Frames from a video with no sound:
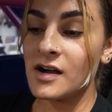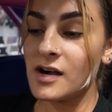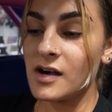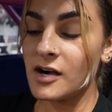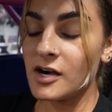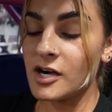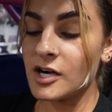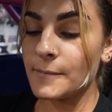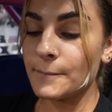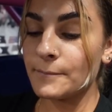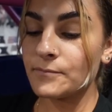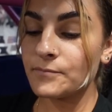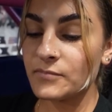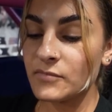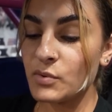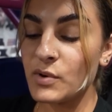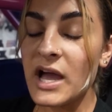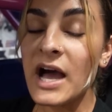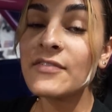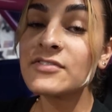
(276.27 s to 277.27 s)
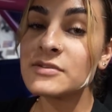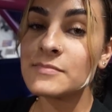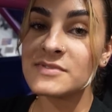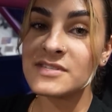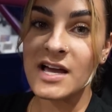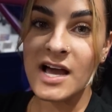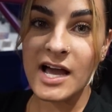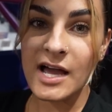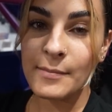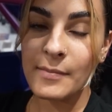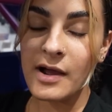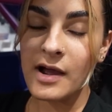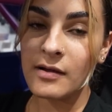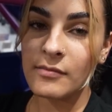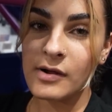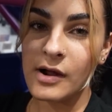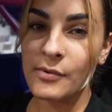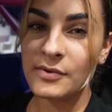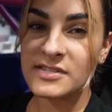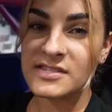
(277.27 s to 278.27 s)
We have some time.
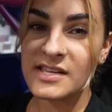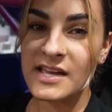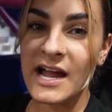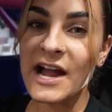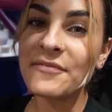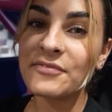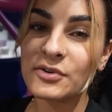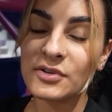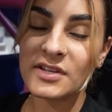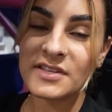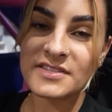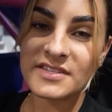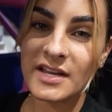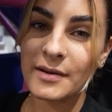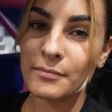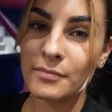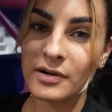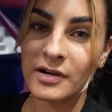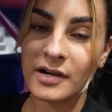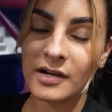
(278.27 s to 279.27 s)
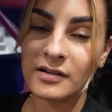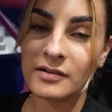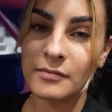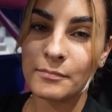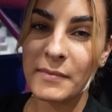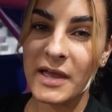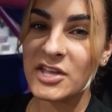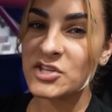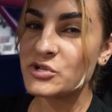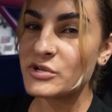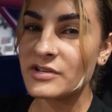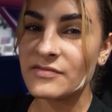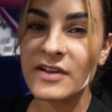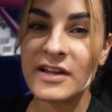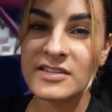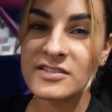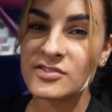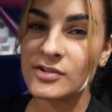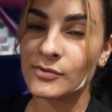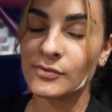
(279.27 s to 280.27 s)
I would say after December, major
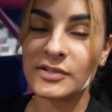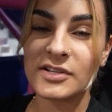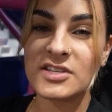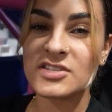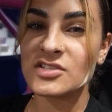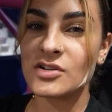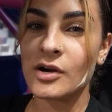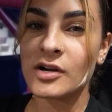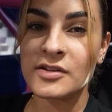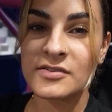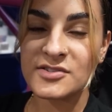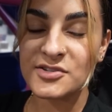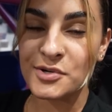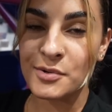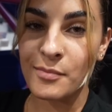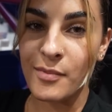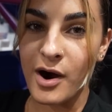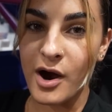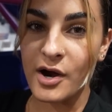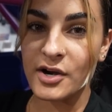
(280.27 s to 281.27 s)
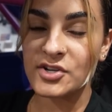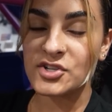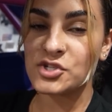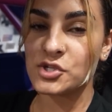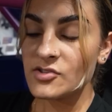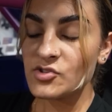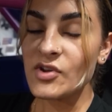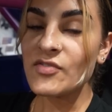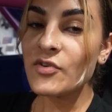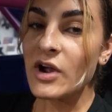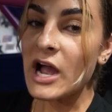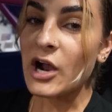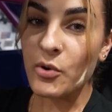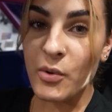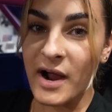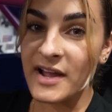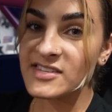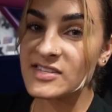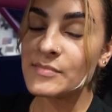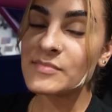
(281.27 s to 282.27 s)
events don't really start until March. So I've got
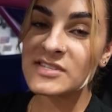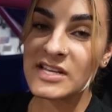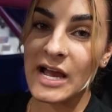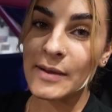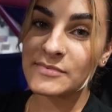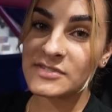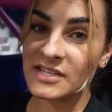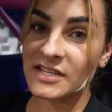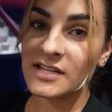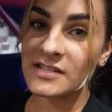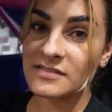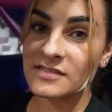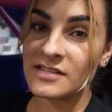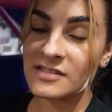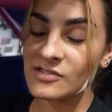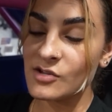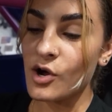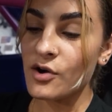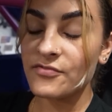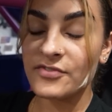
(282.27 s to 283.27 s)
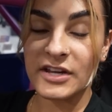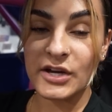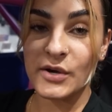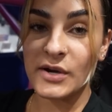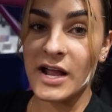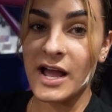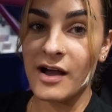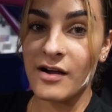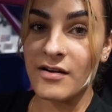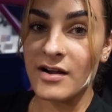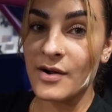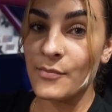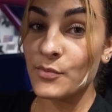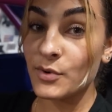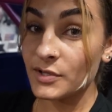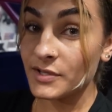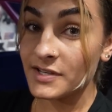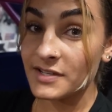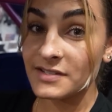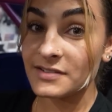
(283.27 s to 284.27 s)
quite some time to get this all figured out. I'm
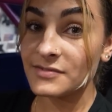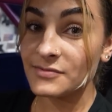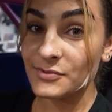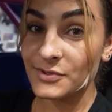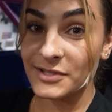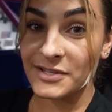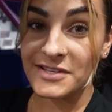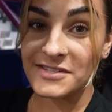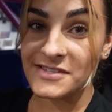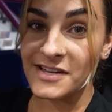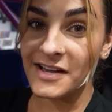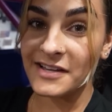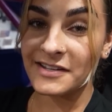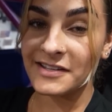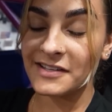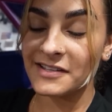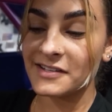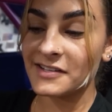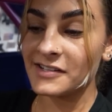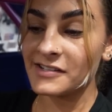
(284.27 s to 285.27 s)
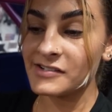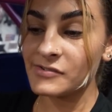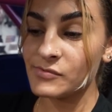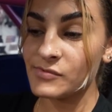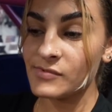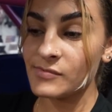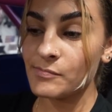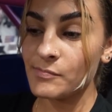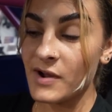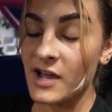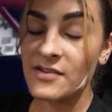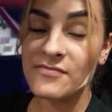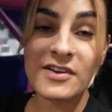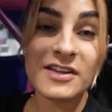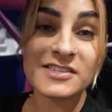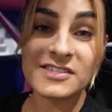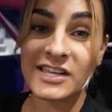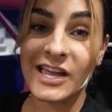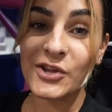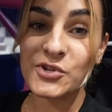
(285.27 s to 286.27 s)
really excited, and my
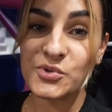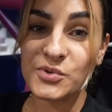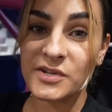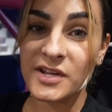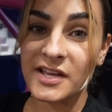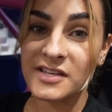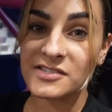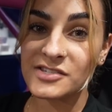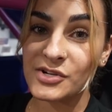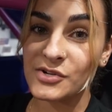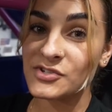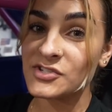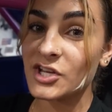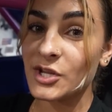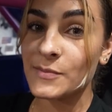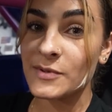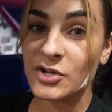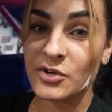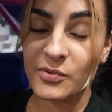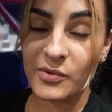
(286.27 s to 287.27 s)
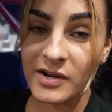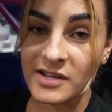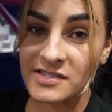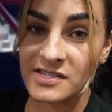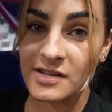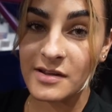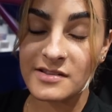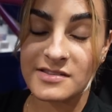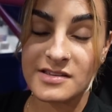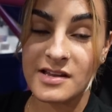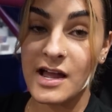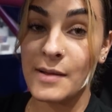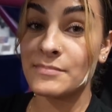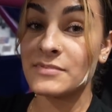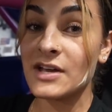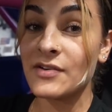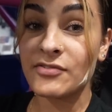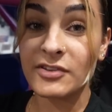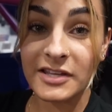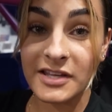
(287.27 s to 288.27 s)
event schedule next year is going to be crazy. I'm
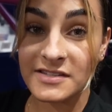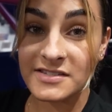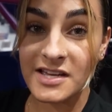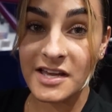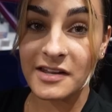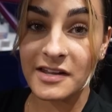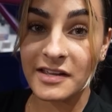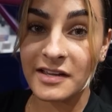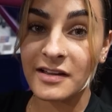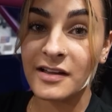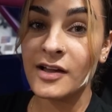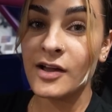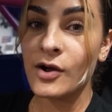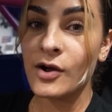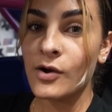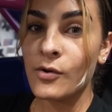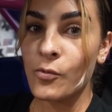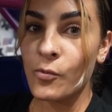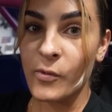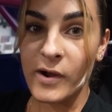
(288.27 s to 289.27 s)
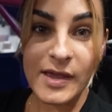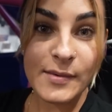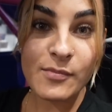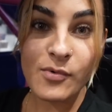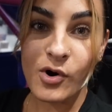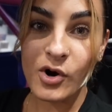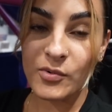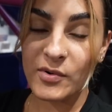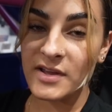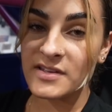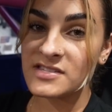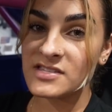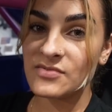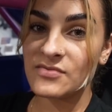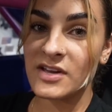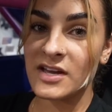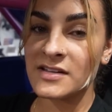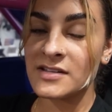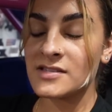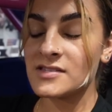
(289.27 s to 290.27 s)
definitely attending way more race
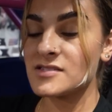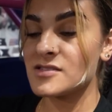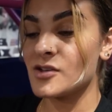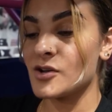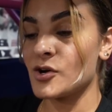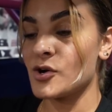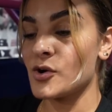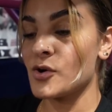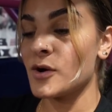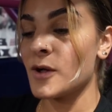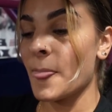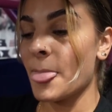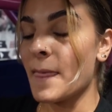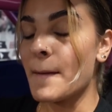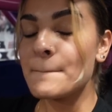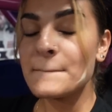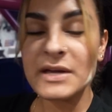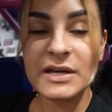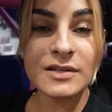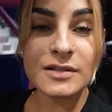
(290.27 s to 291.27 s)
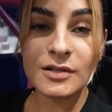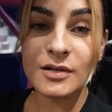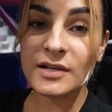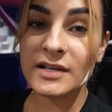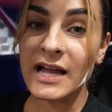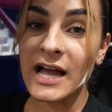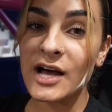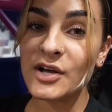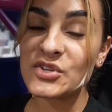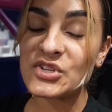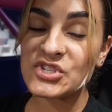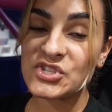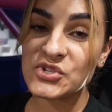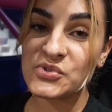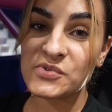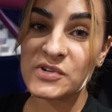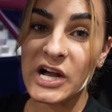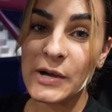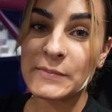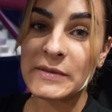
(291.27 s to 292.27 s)
events, so be on the lookout.
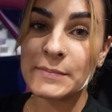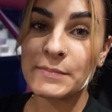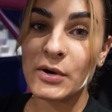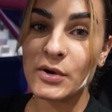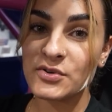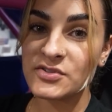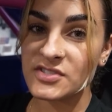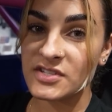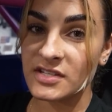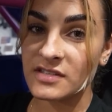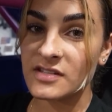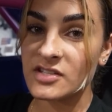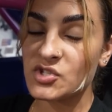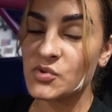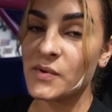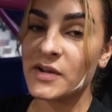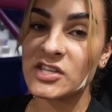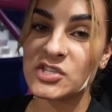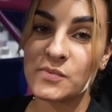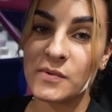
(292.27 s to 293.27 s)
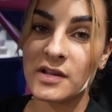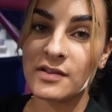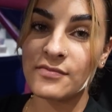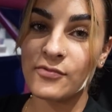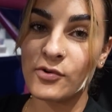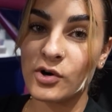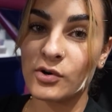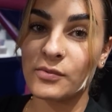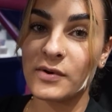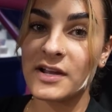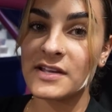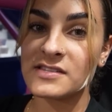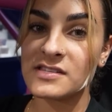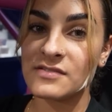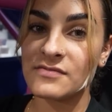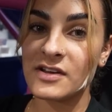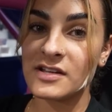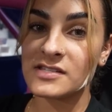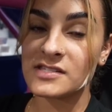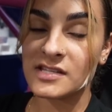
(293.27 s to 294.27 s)
Soon I'll be posting the 2024 race
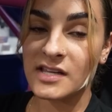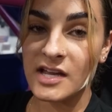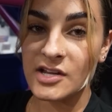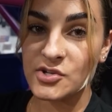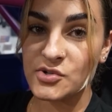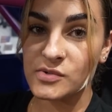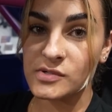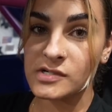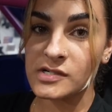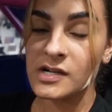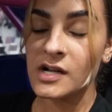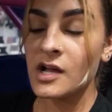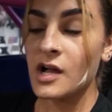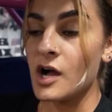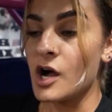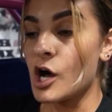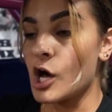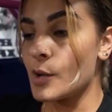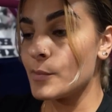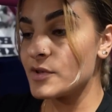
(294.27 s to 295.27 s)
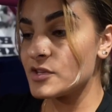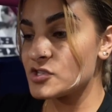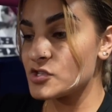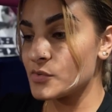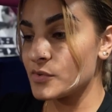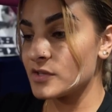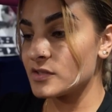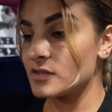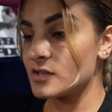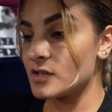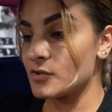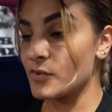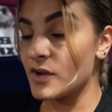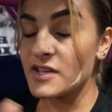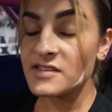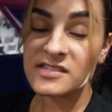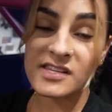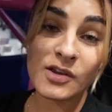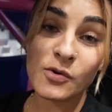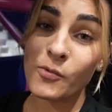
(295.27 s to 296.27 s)
event schedule. I'll be doing the
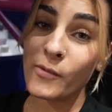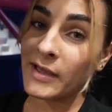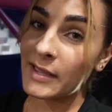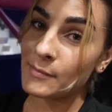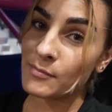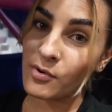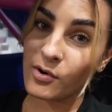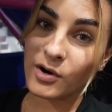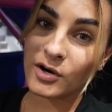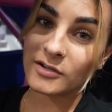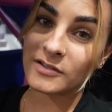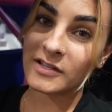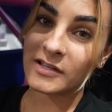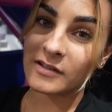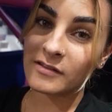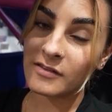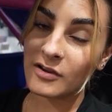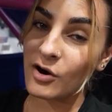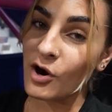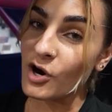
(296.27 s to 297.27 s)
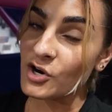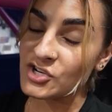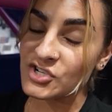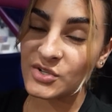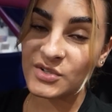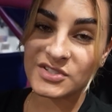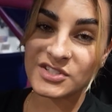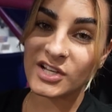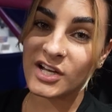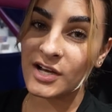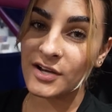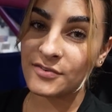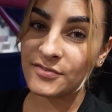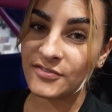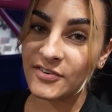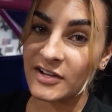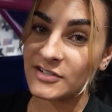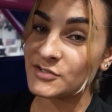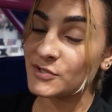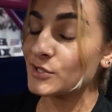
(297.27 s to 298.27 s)
racing way more than the car show
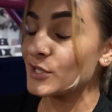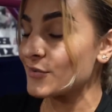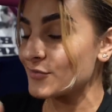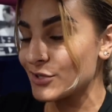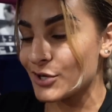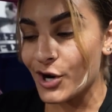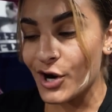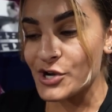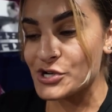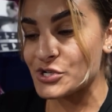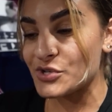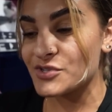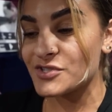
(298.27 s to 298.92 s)
stuff. I do love the car show